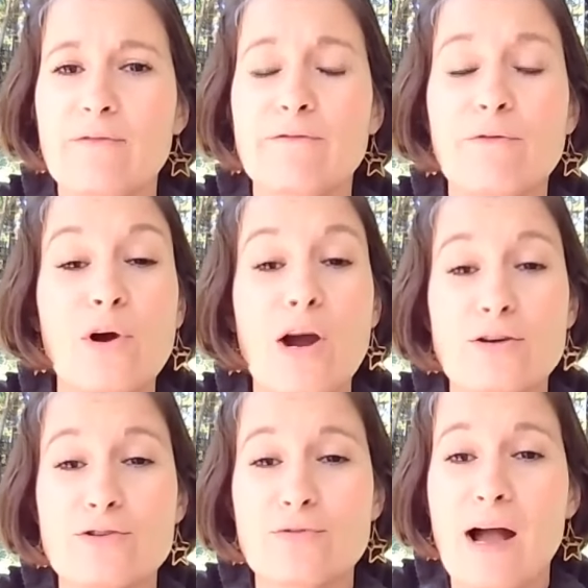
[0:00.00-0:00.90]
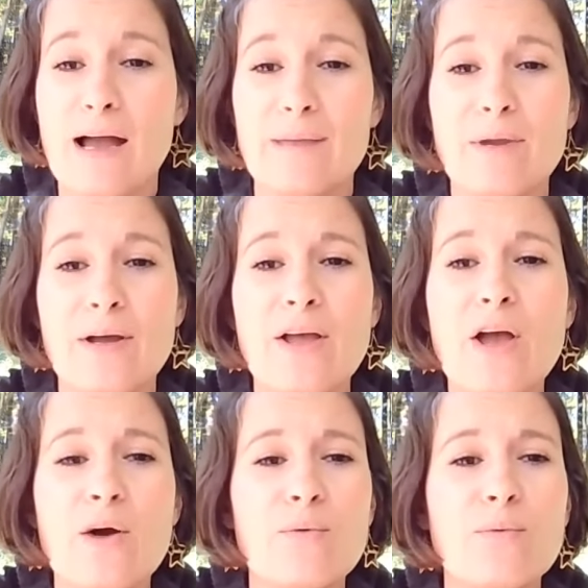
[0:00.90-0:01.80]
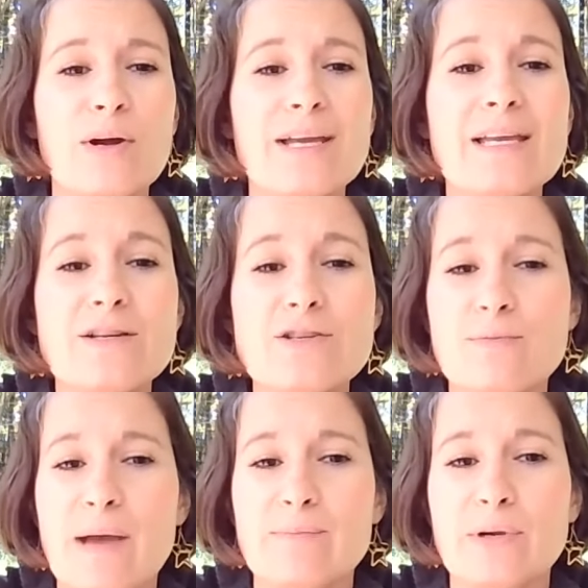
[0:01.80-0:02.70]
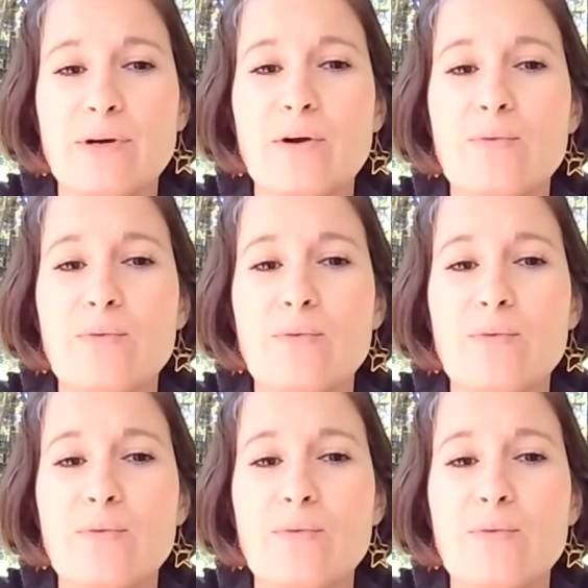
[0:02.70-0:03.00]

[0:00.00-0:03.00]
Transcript: for our tribe, where each member